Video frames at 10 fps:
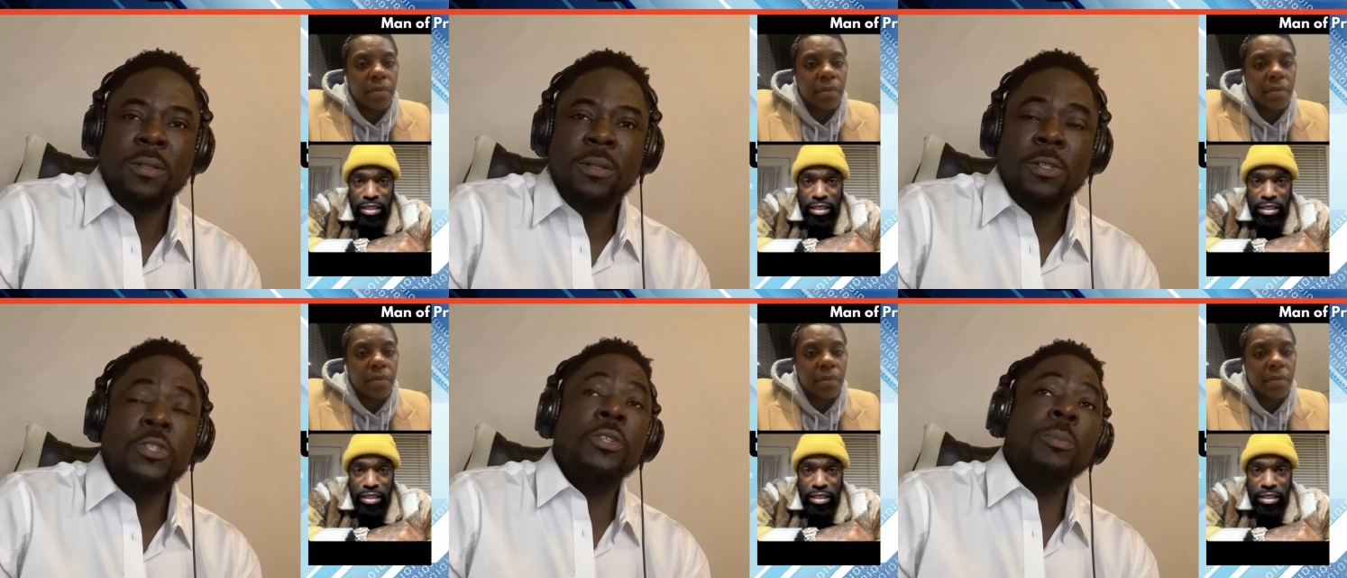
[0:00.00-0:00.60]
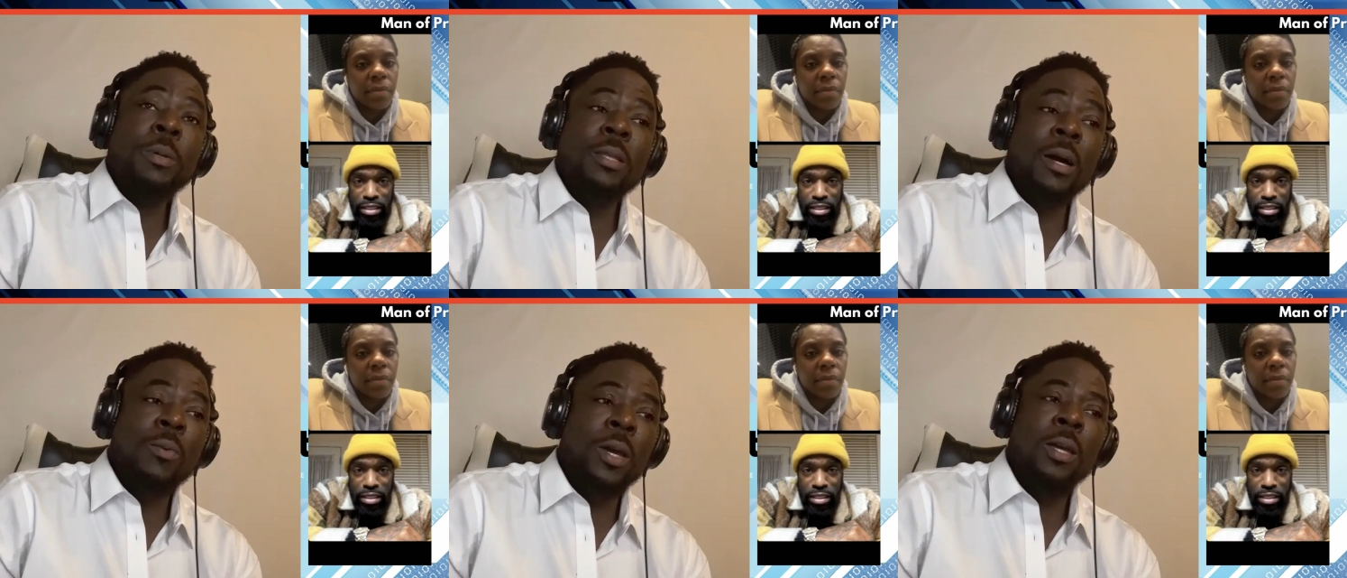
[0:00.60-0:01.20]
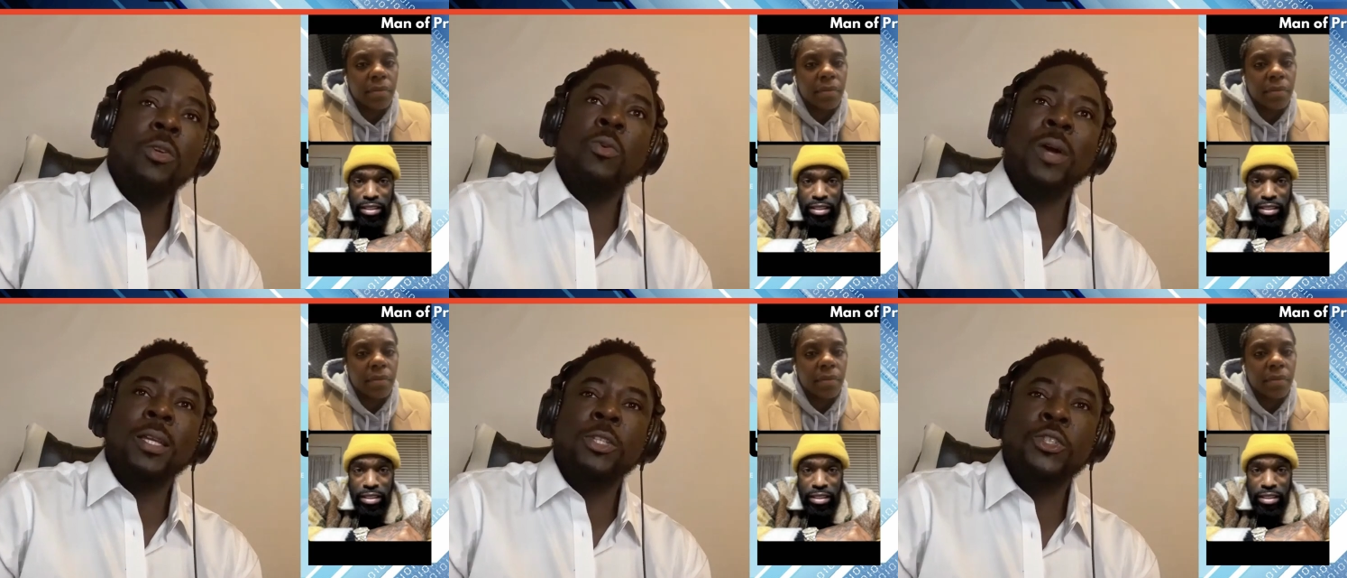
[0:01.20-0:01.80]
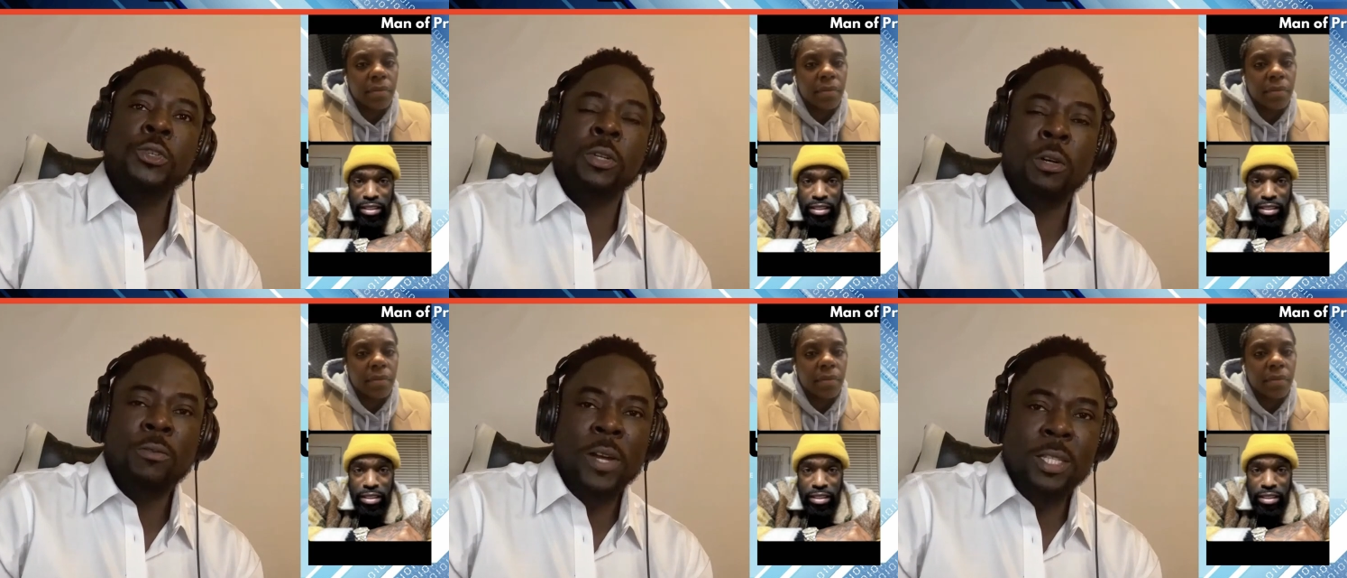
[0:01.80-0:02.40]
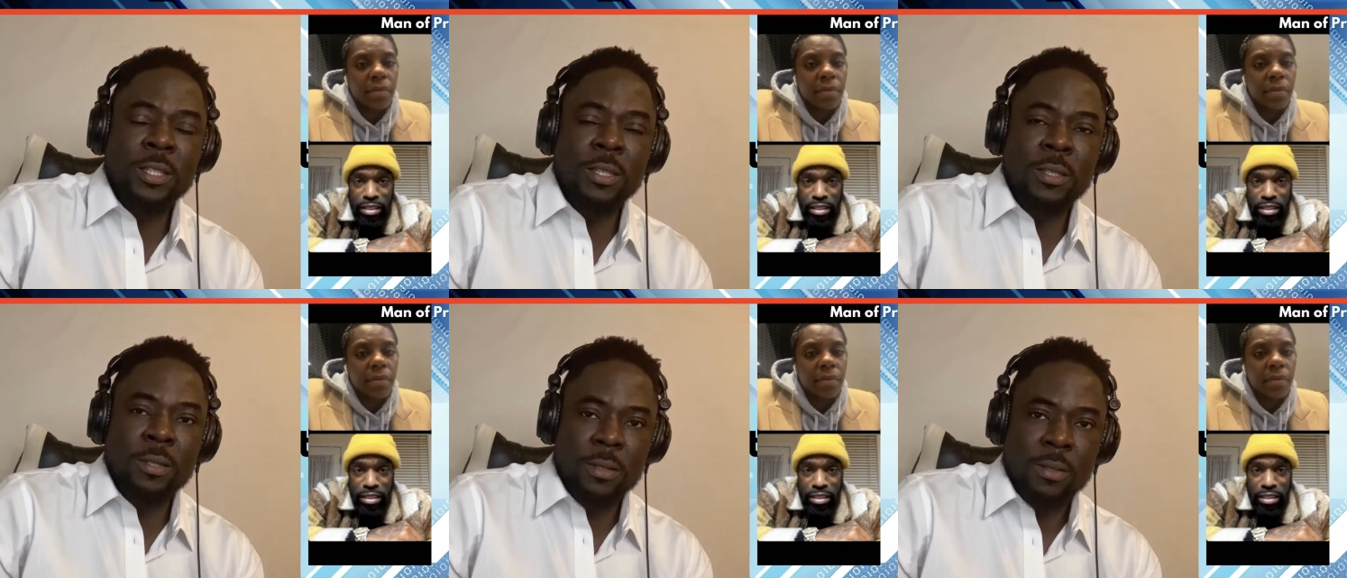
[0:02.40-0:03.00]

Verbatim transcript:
Speaker 1: Should it be that way? You're right. Should fantasies.